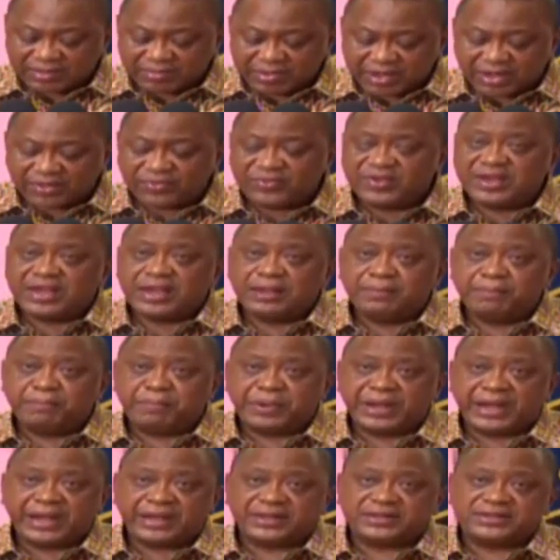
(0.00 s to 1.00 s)
about the
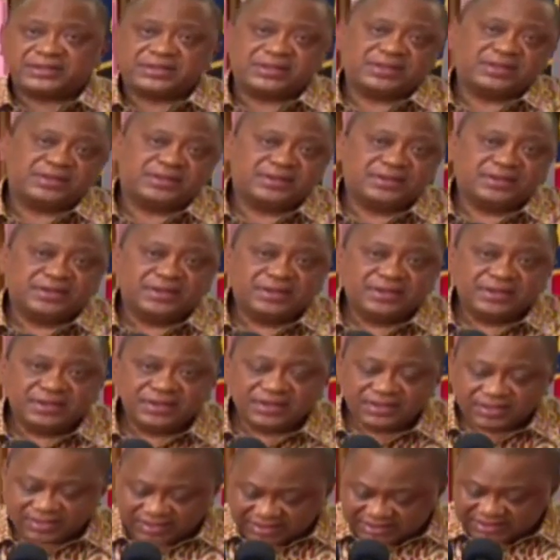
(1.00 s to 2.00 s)
impact
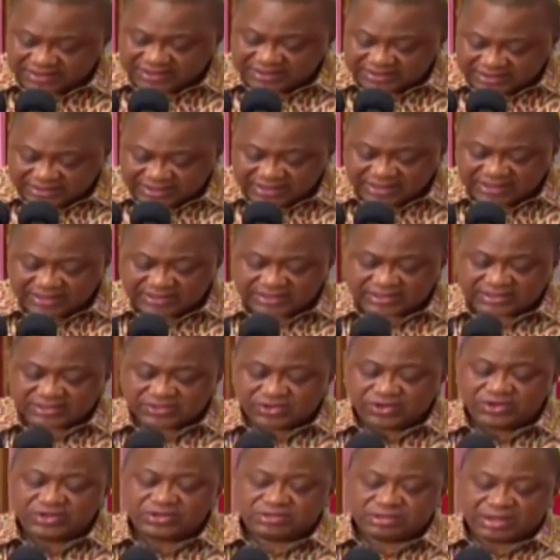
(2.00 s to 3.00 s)
this disease is
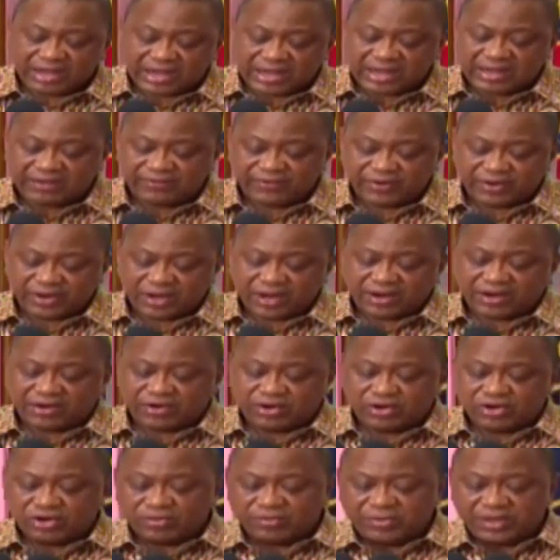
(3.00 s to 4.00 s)
going to have on our
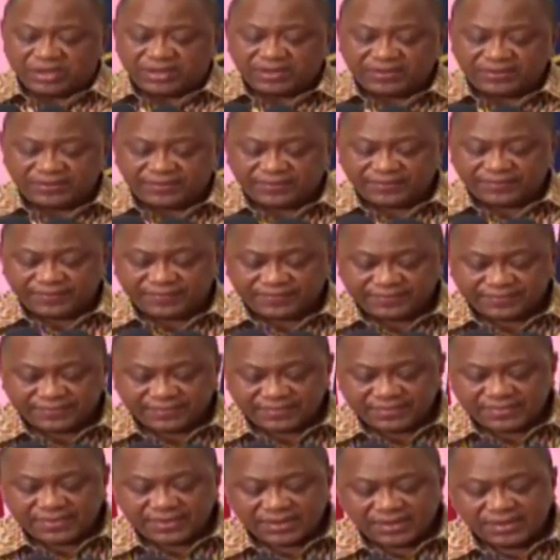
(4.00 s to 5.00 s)
economy,
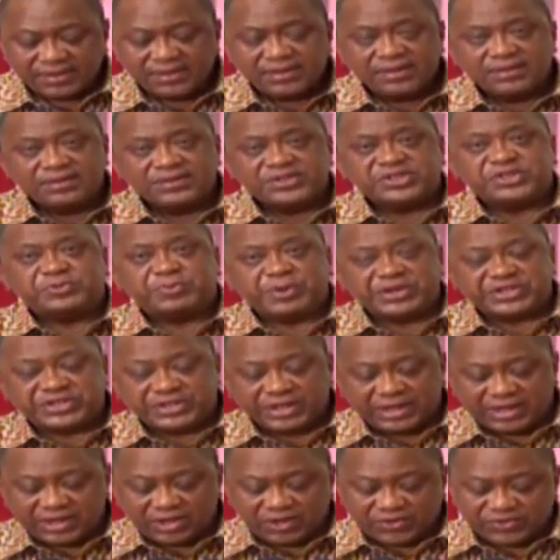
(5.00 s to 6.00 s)

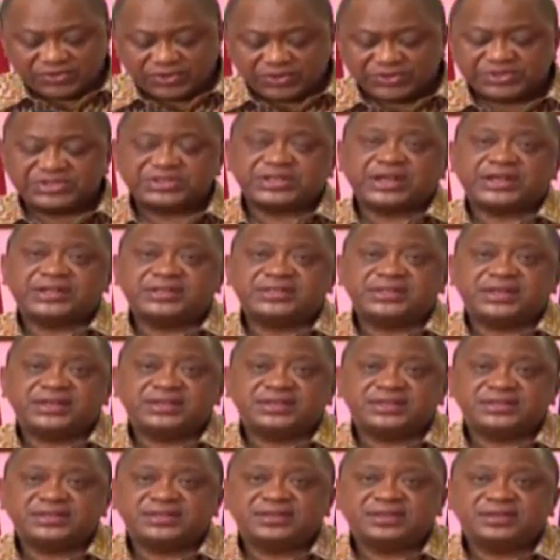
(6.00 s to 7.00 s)
especially on those
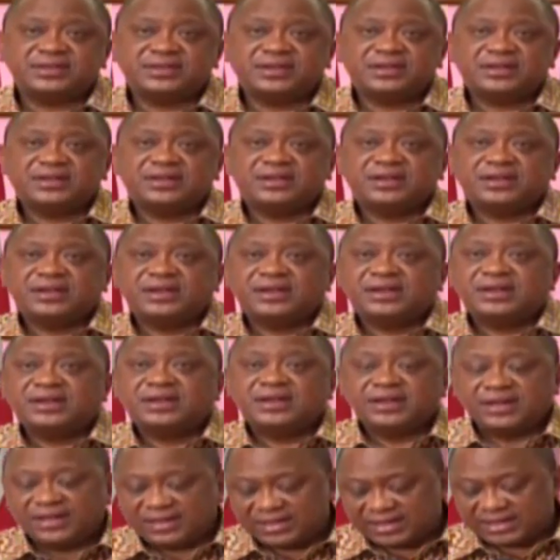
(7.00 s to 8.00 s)
sectors
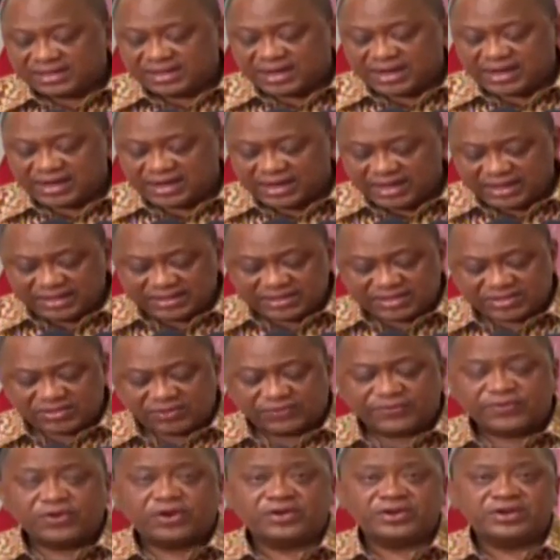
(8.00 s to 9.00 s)
that are linked to
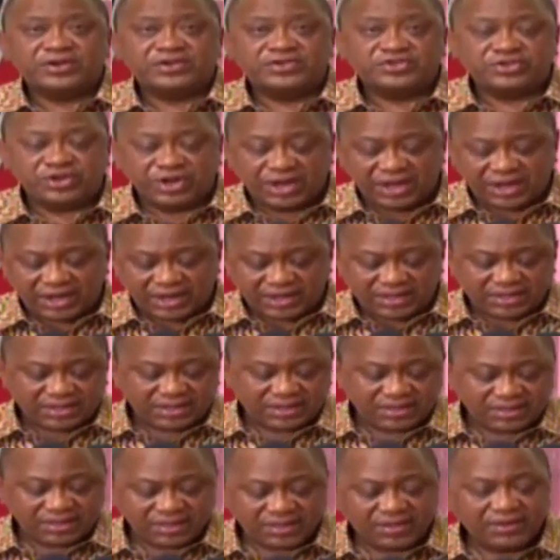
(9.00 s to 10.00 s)
foreign trade,
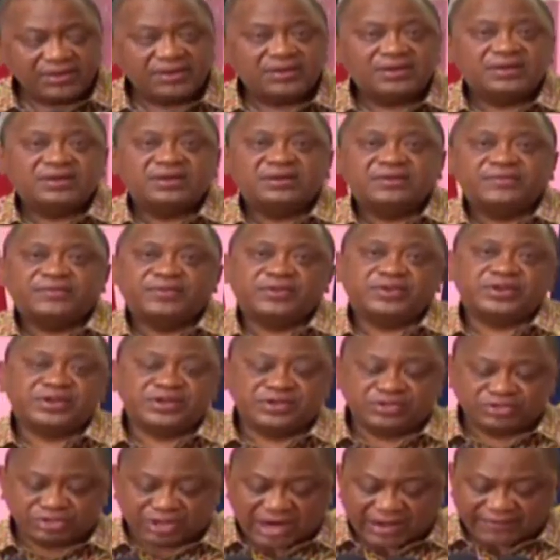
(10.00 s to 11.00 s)
foreign
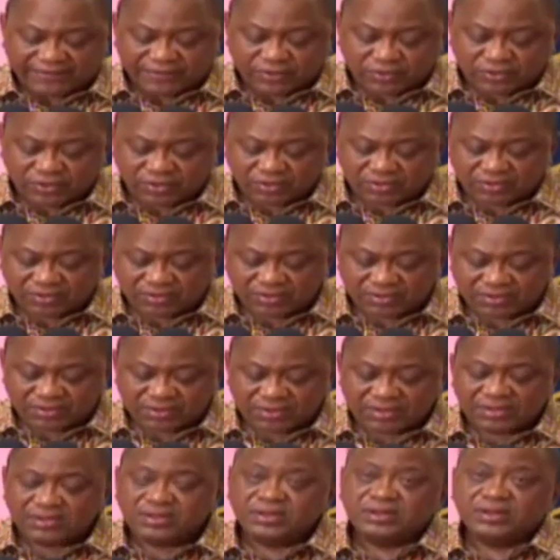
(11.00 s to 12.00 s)
travel,
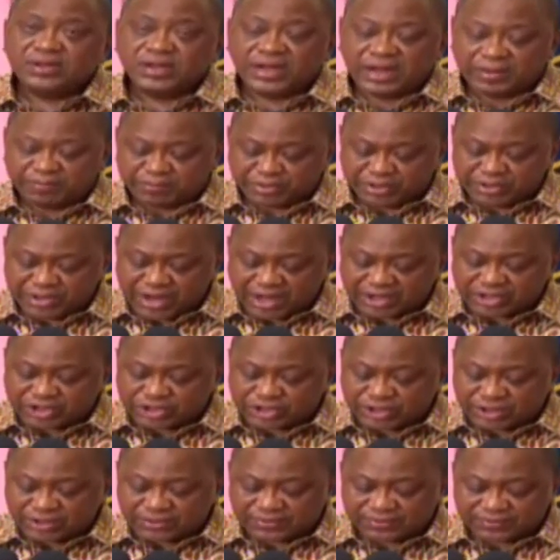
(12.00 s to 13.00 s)
and
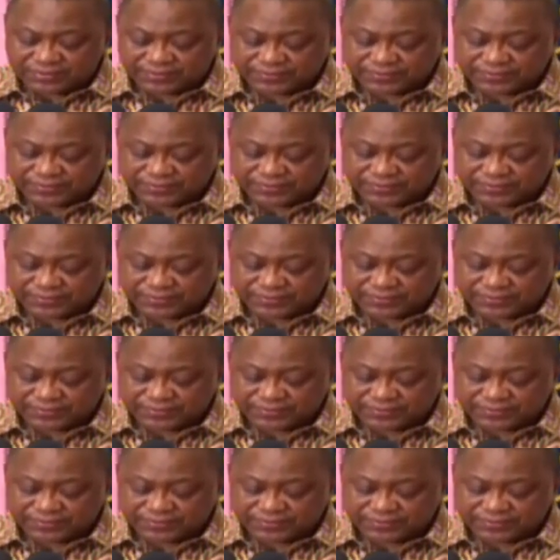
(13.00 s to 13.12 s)
production.